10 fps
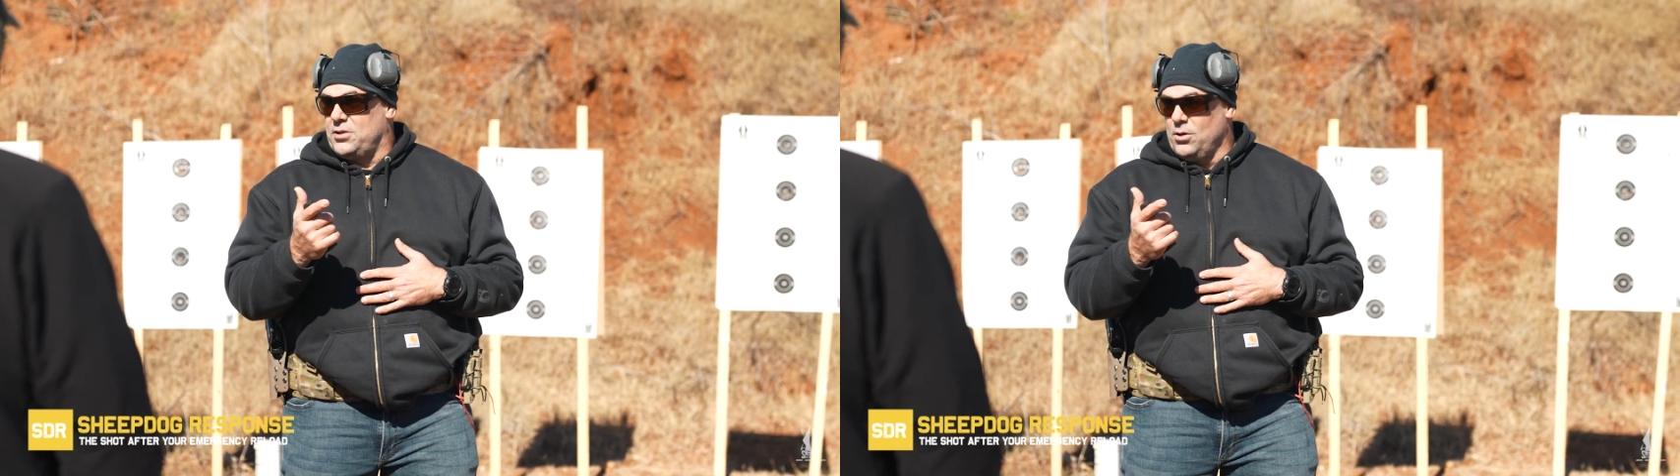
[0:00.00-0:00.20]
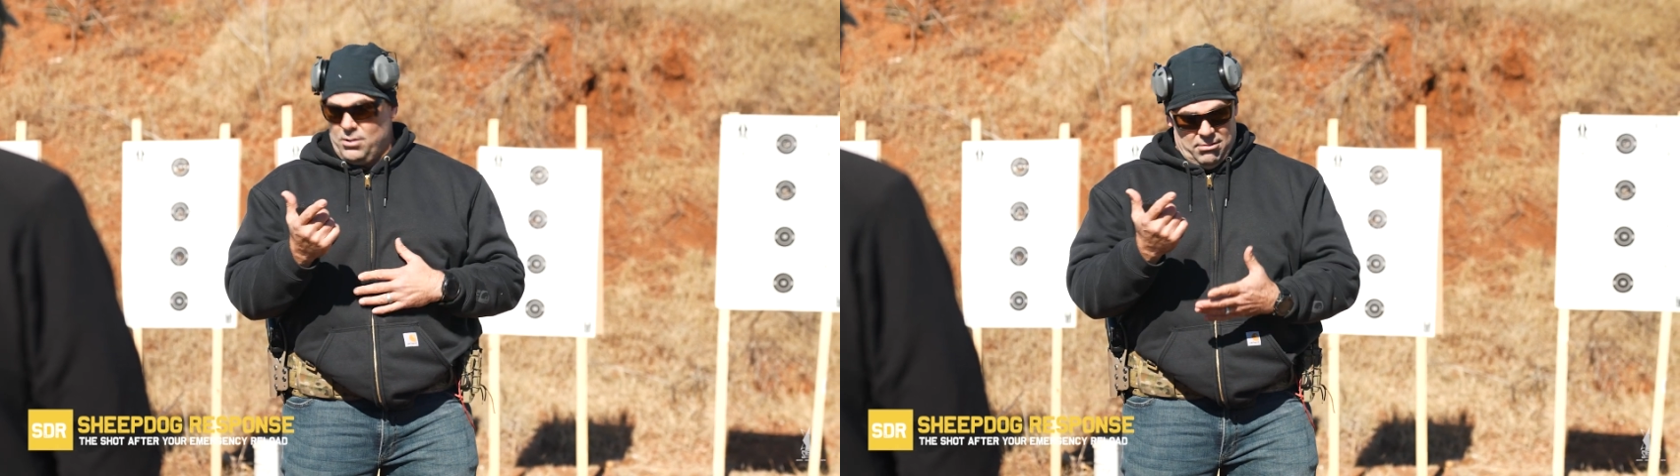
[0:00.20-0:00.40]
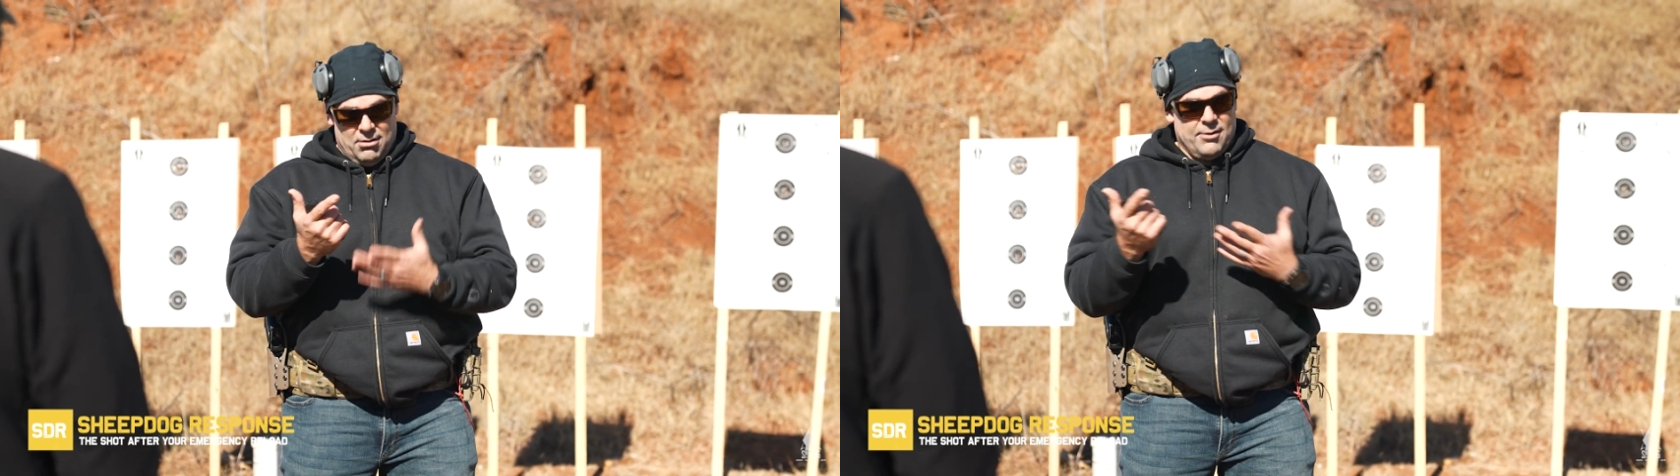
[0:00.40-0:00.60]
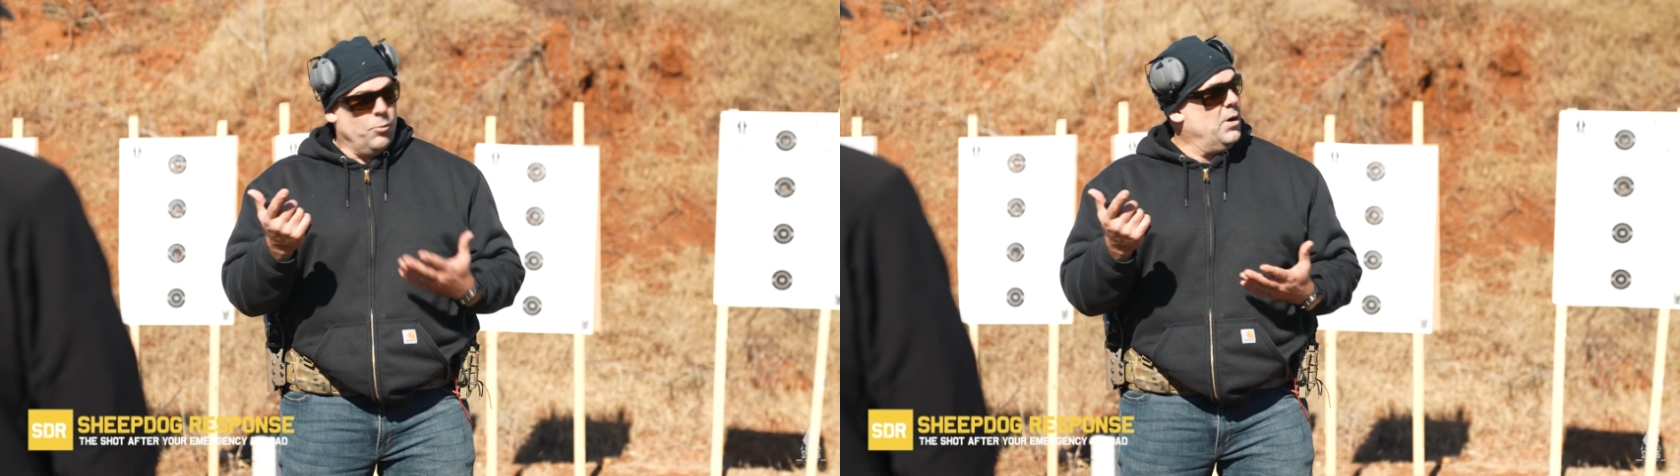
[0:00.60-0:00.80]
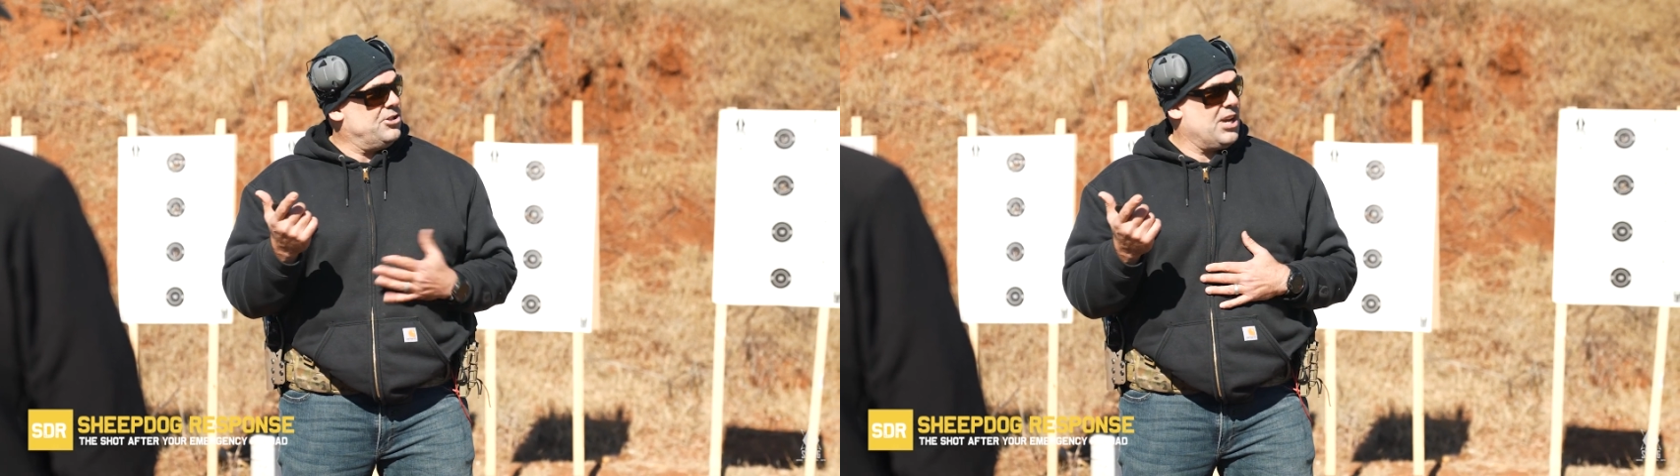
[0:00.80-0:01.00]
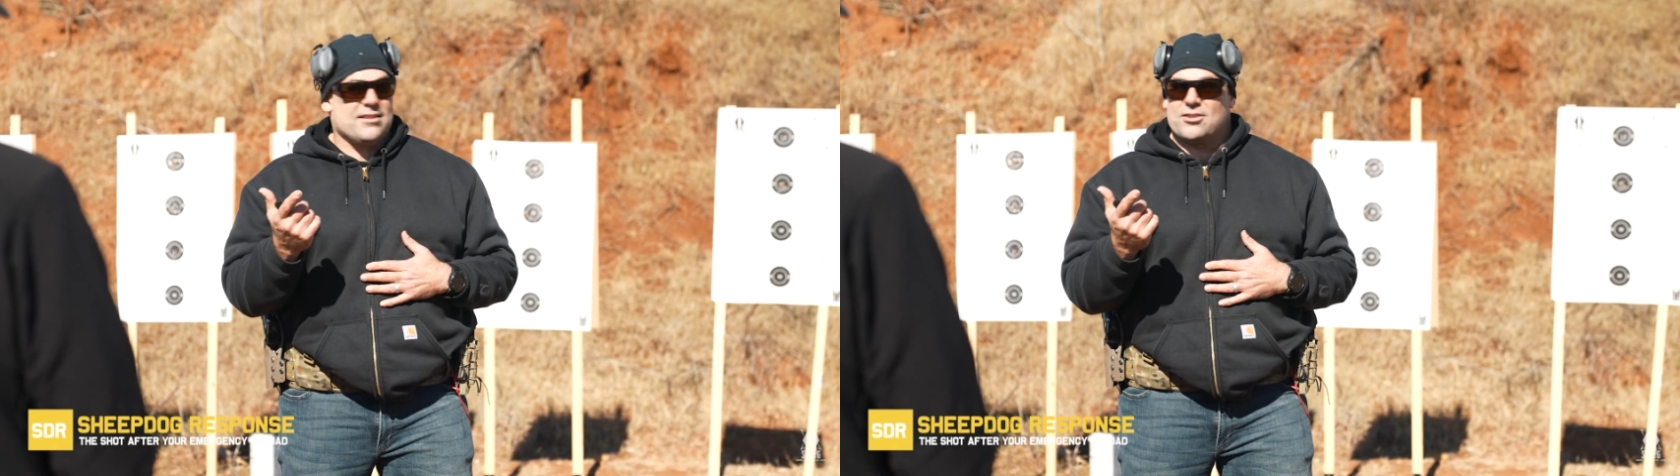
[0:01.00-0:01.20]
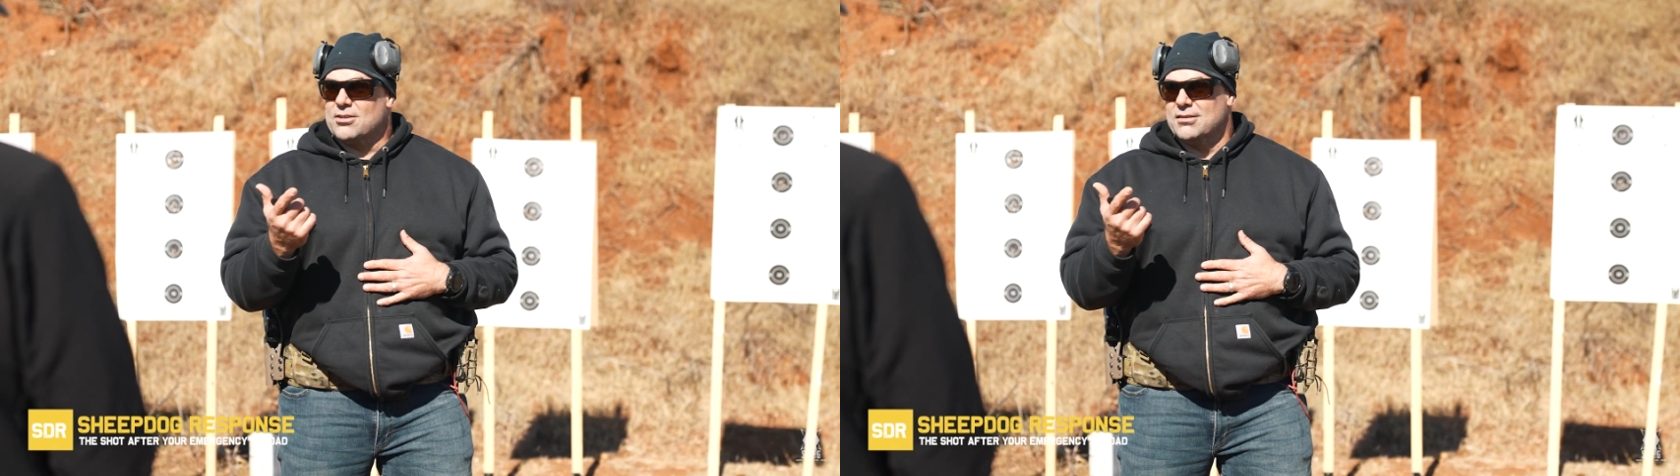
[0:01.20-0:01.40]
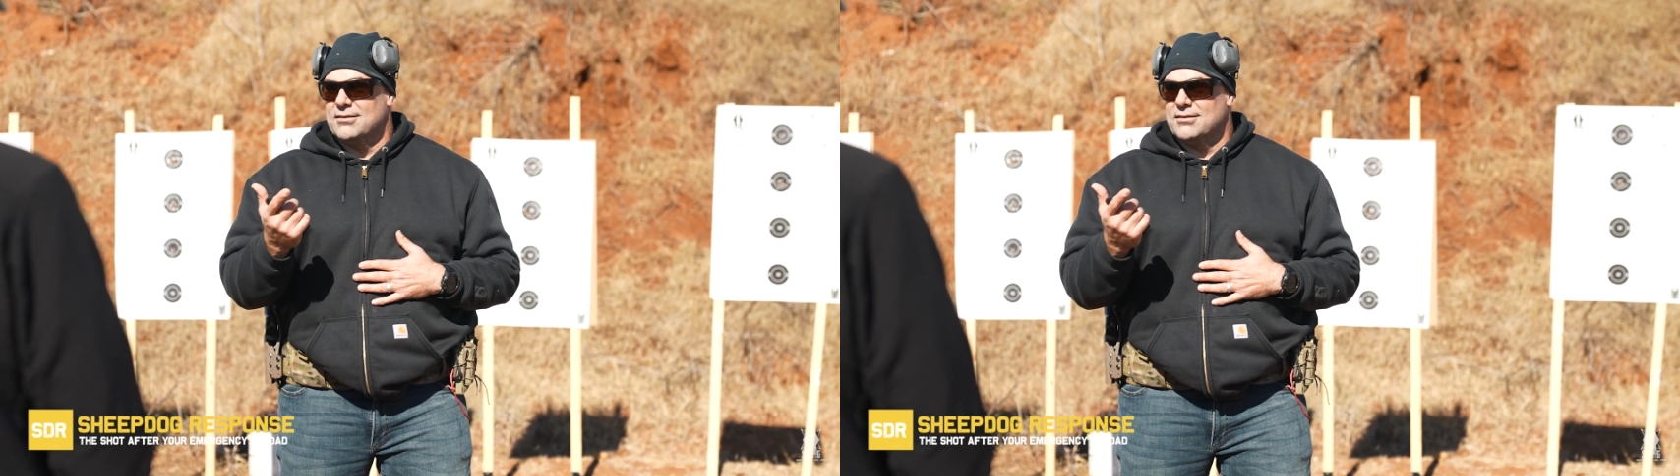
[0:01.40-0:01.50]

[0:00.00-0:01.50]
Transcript: to Winchester